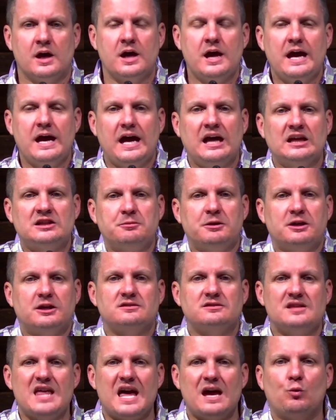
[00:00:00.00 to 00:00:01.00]
It's because
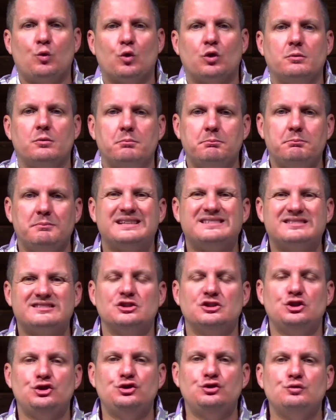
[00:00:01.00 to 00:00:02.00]
they weren't
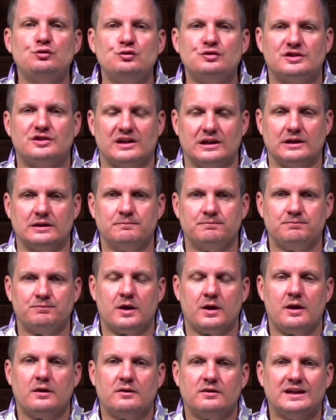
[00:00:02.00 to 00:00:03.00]
misusing
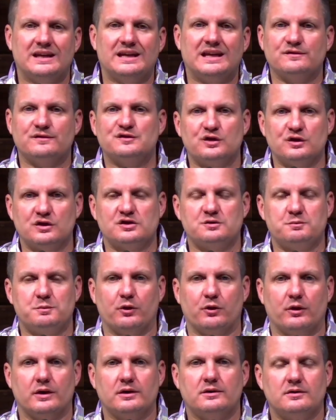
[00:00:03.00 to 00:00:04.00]
the gifts of the Spirit,
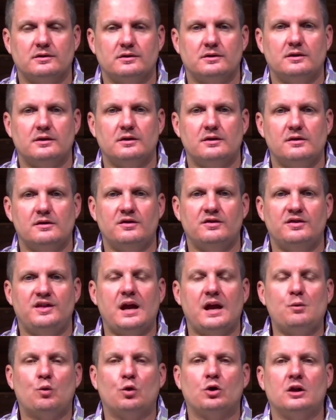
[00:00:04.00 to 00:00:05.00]
they
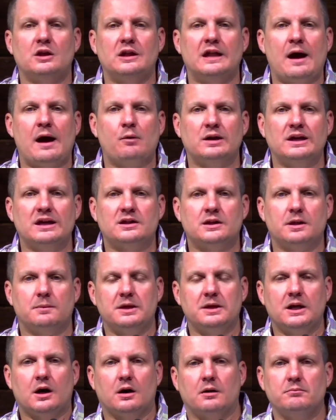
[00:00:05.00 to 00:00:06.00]
weren't allowing it to
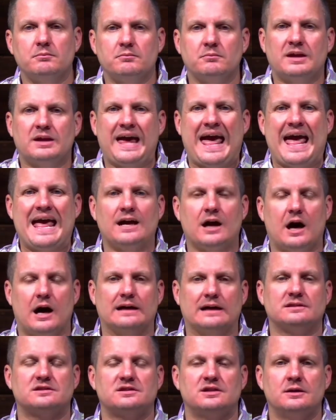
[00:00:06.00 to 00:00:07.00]
become
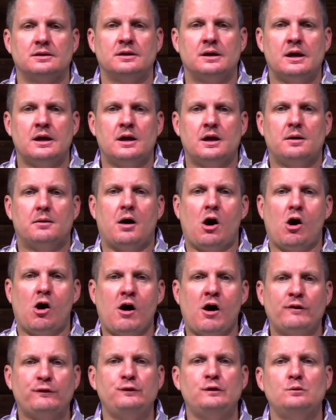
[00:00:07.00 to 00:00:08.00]
chaos. And
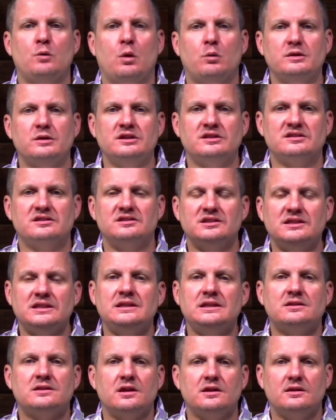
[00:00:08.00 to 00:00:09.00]
often what we see
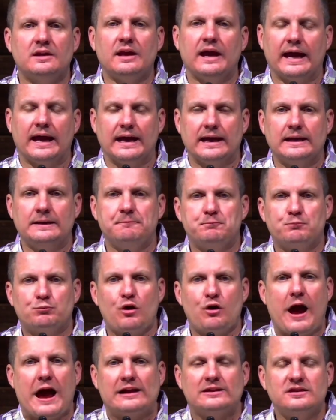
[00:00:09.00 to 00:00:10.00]
today
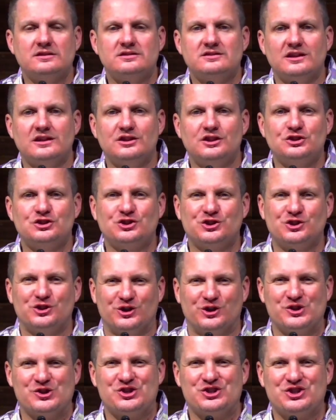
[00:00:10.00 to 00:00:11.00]
practiced in the
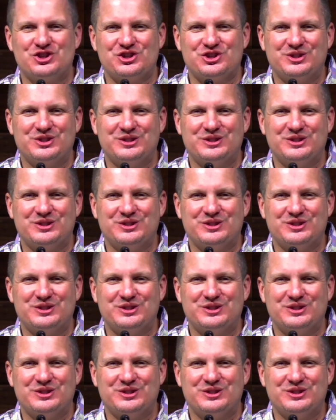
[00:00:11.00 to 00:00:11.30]
church